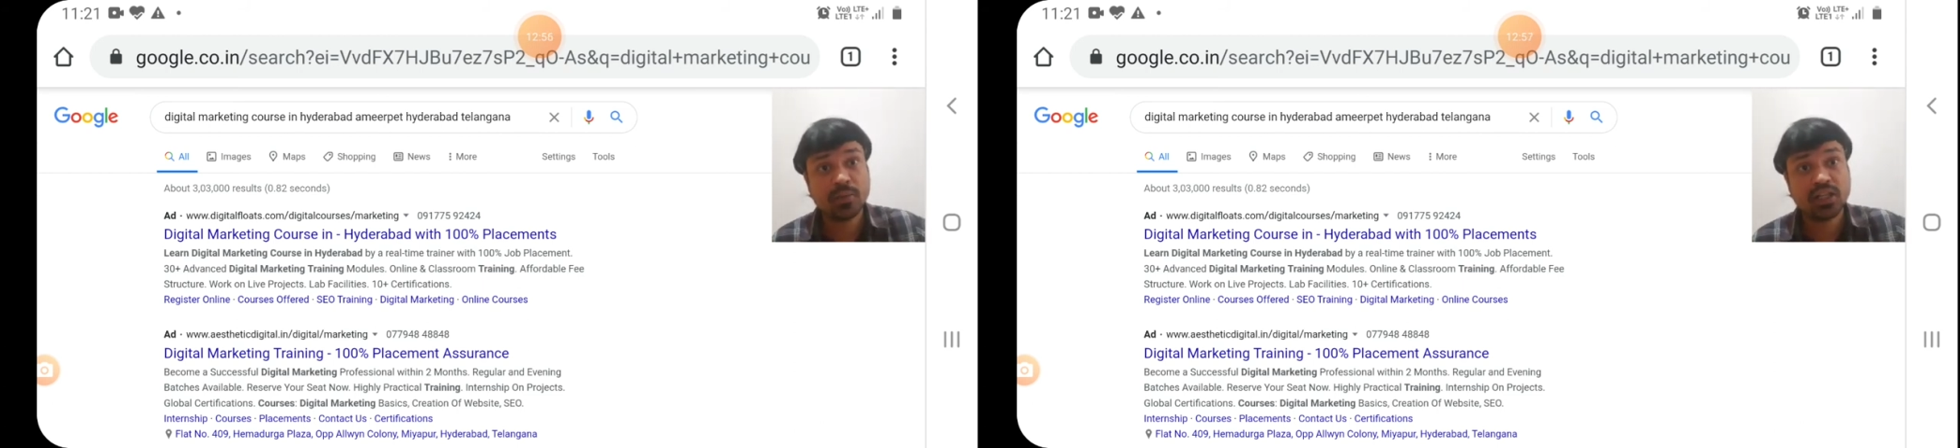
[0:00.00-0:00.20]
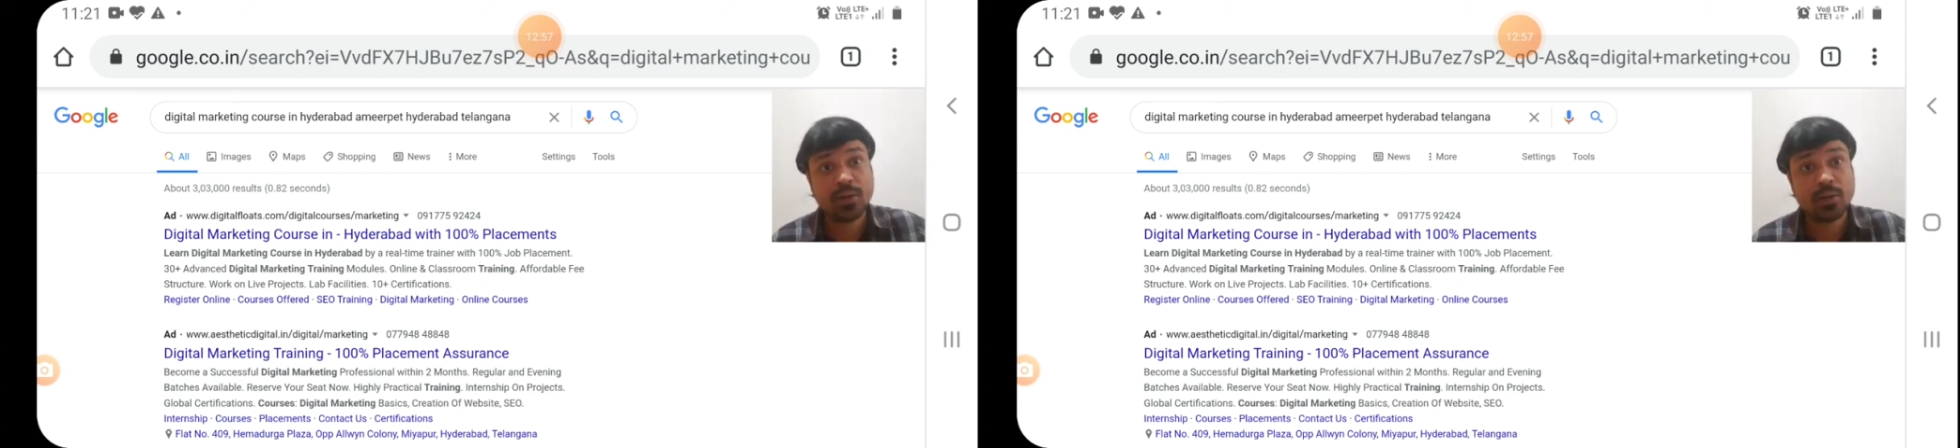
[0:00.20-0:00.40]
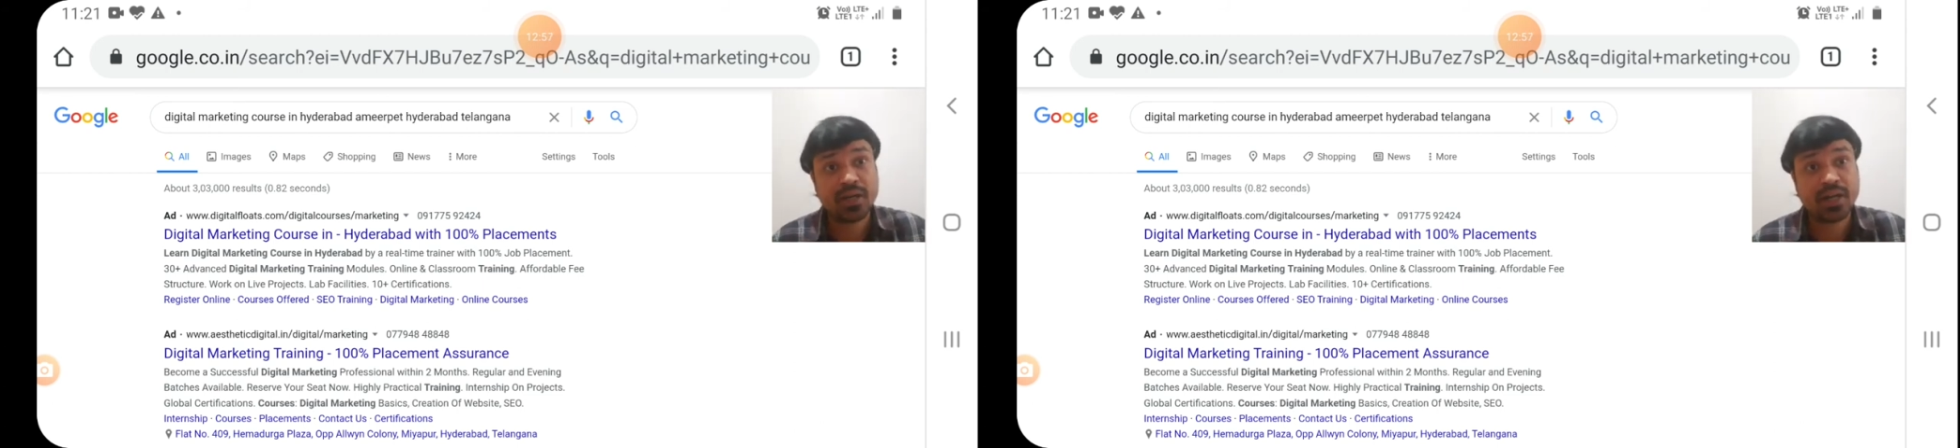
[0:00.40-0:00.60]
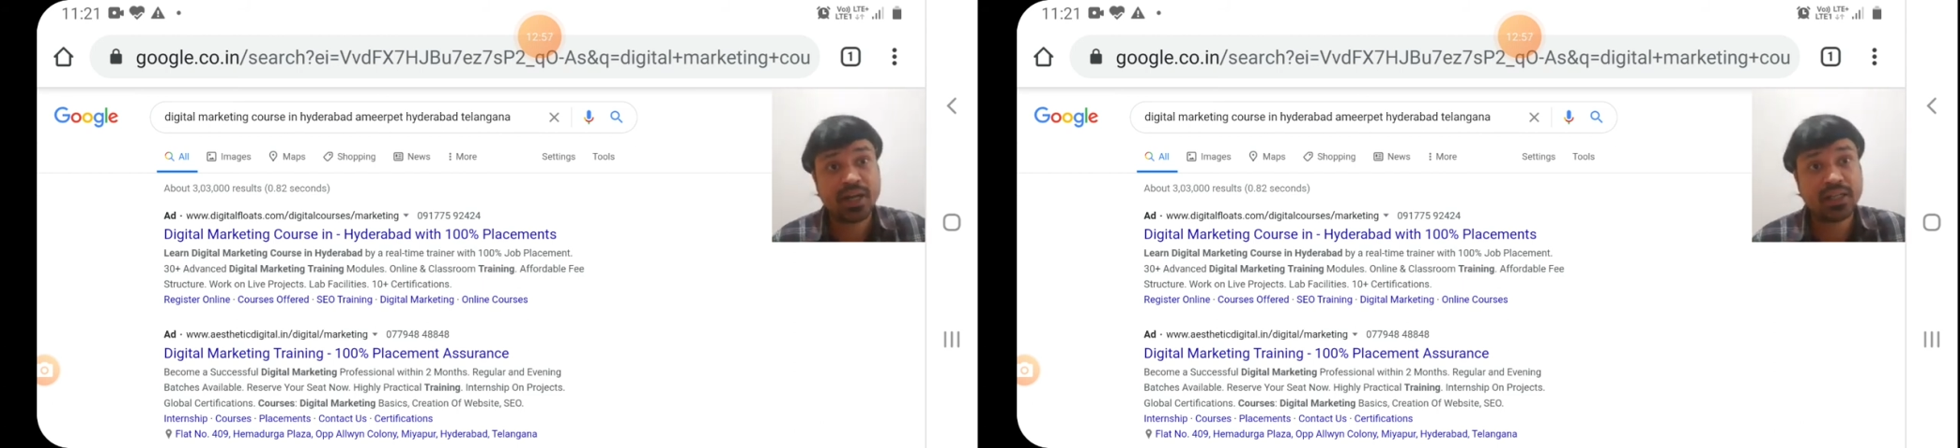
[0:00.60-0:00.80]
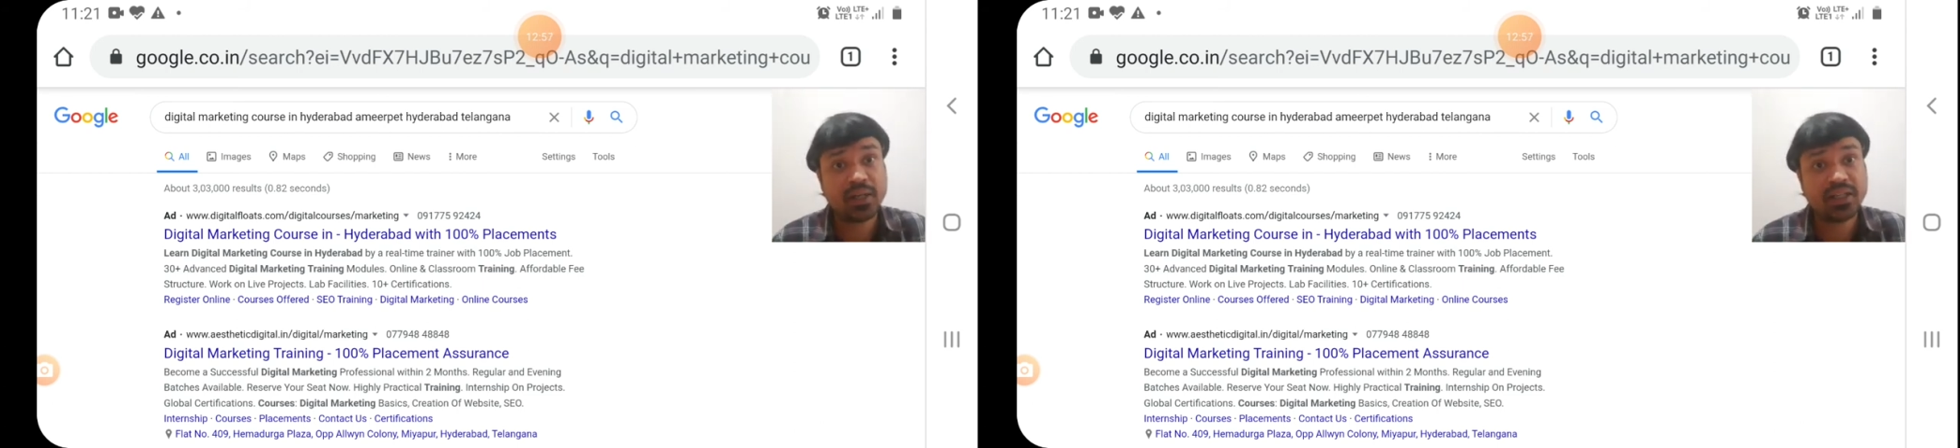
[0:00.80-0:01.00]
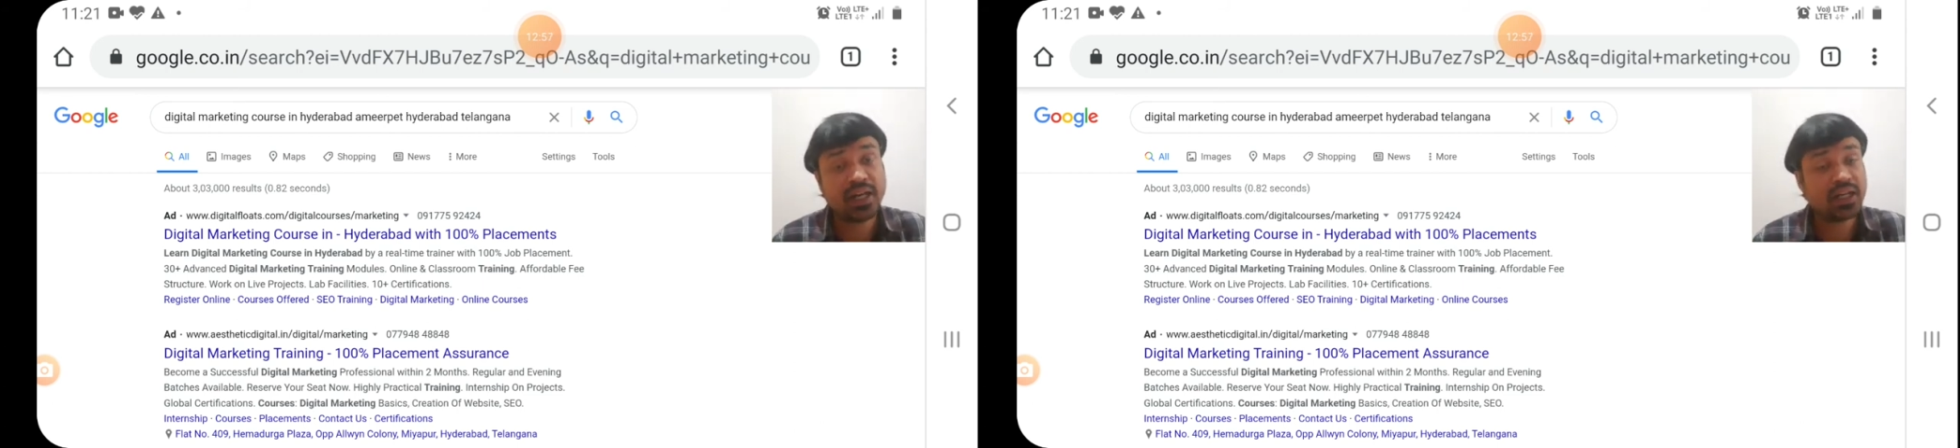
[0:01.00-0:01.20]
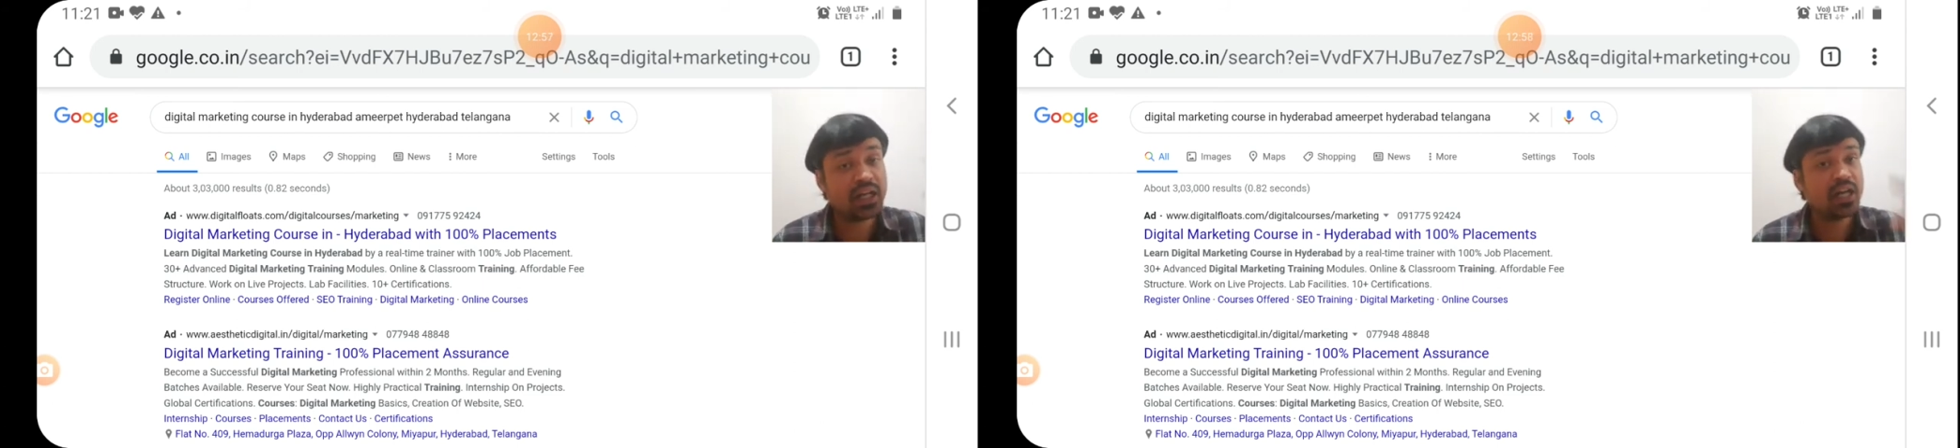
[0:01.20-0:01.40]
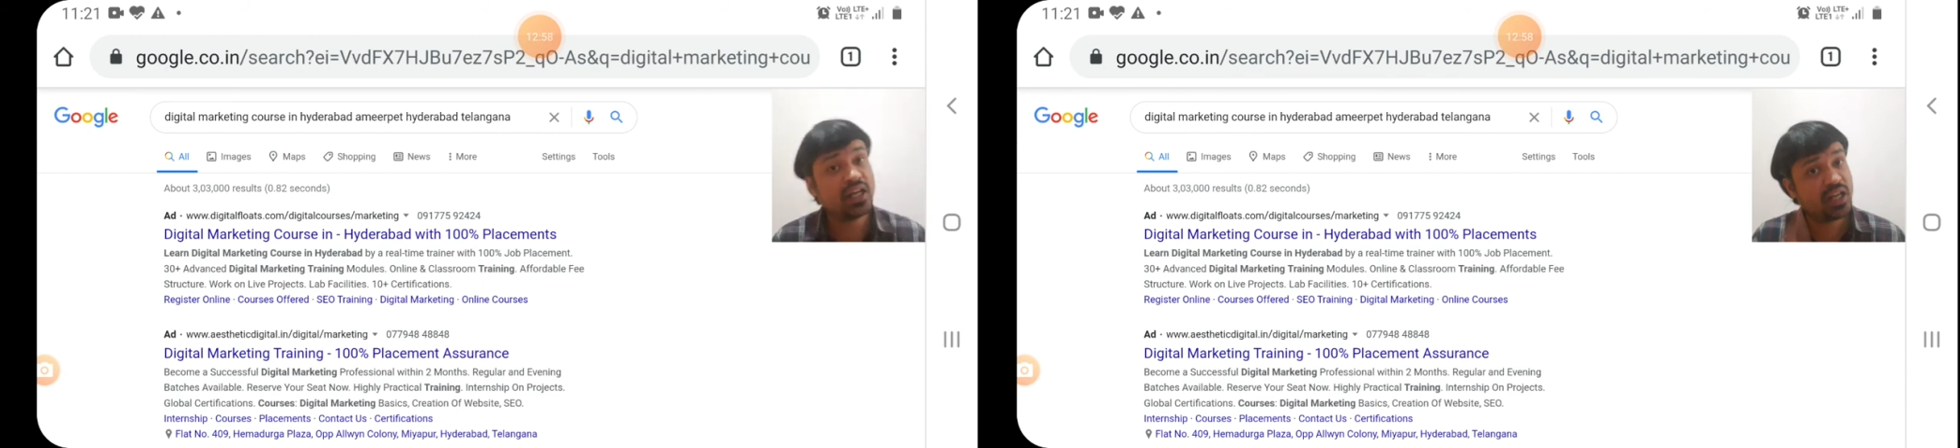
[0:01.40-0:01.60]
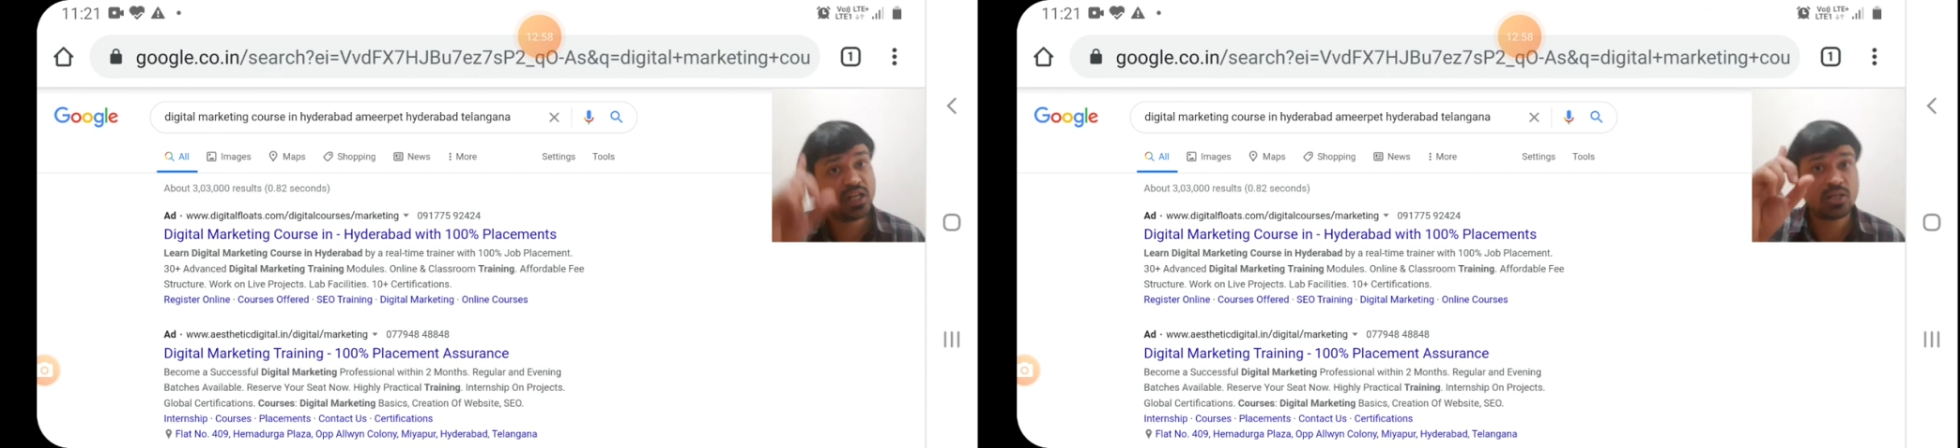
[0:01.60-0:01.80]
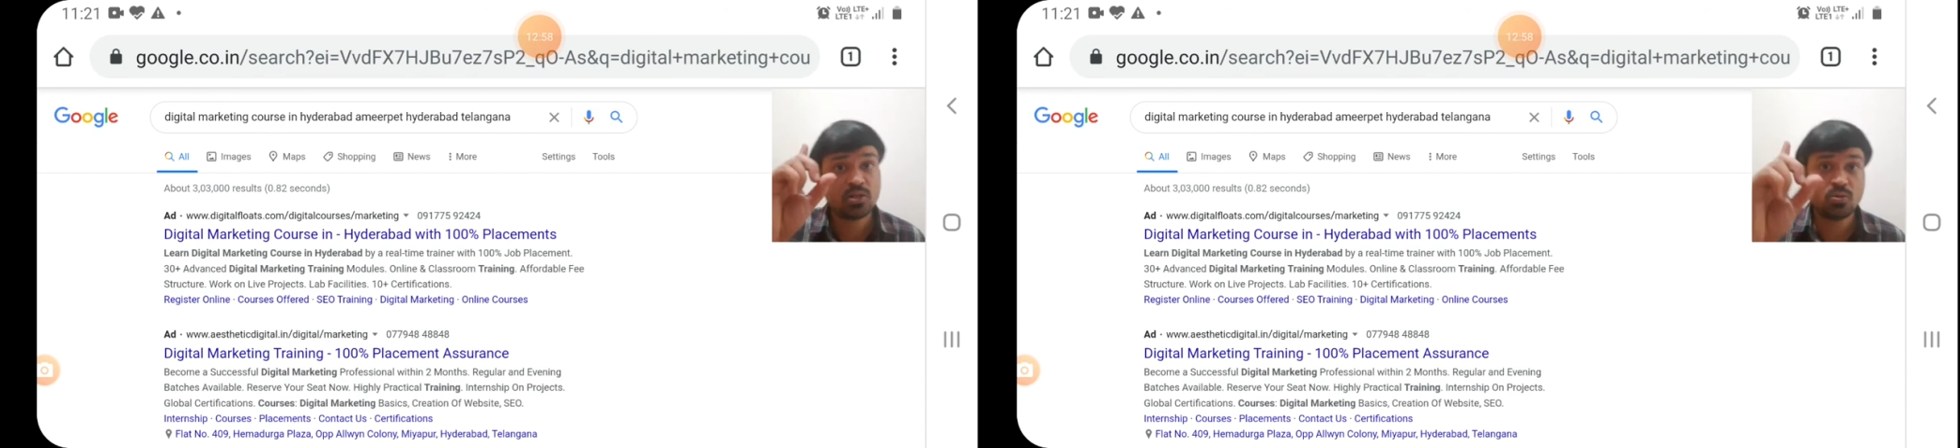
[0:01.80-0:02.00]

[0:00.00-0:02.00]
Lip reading: Amirpet, Hyderabad, Telangana is